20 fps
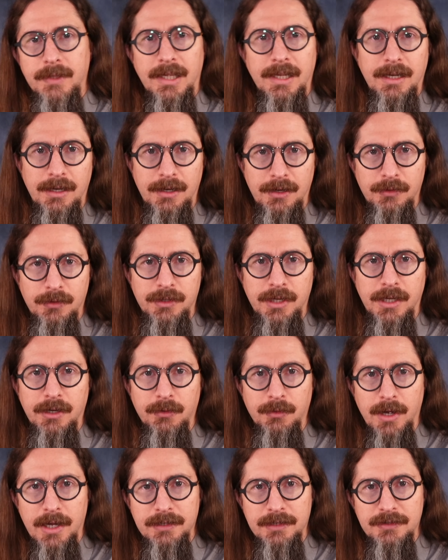I need to go take
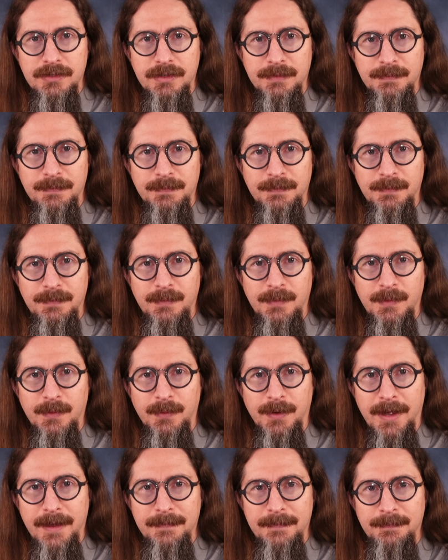a rest,
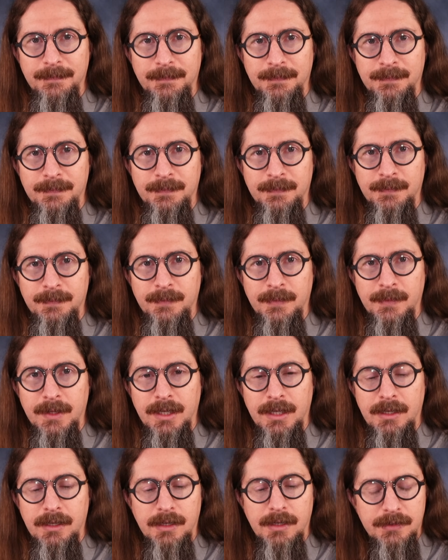right?
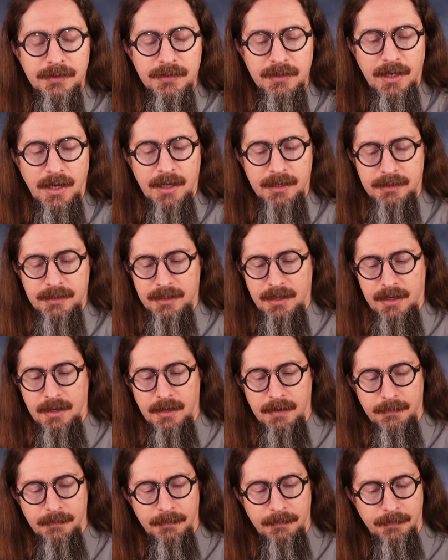It's not
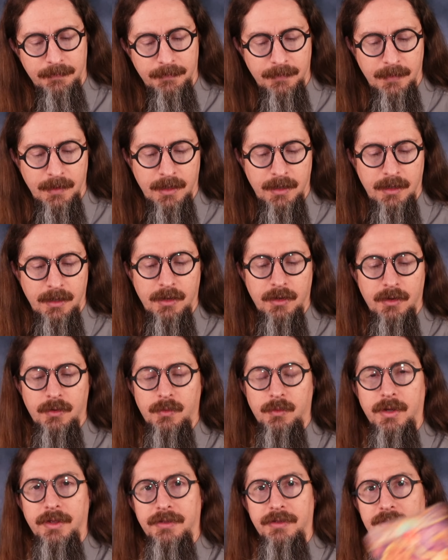um,
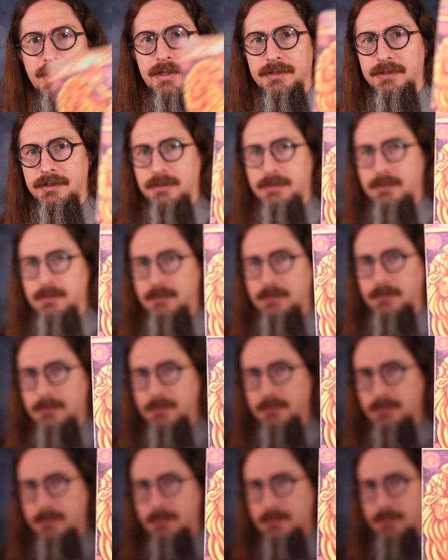with this
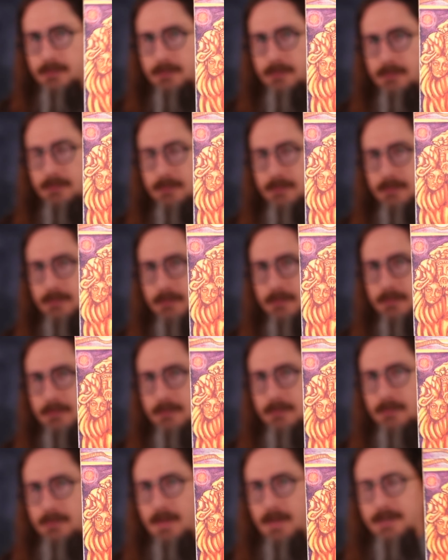
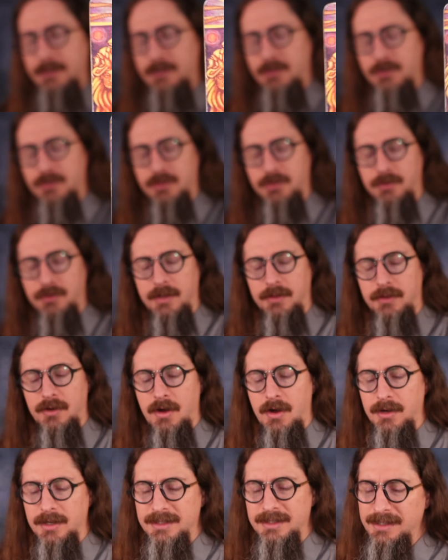lust or strength
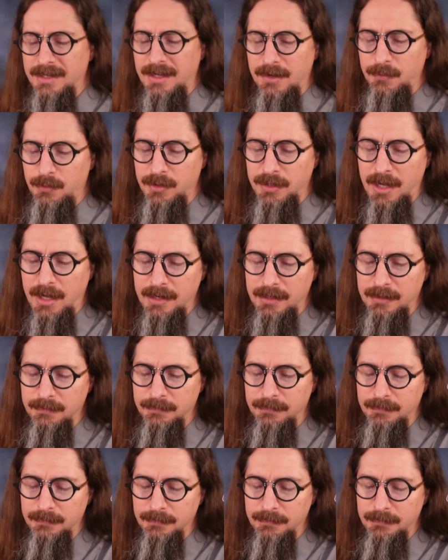card, it's not we're not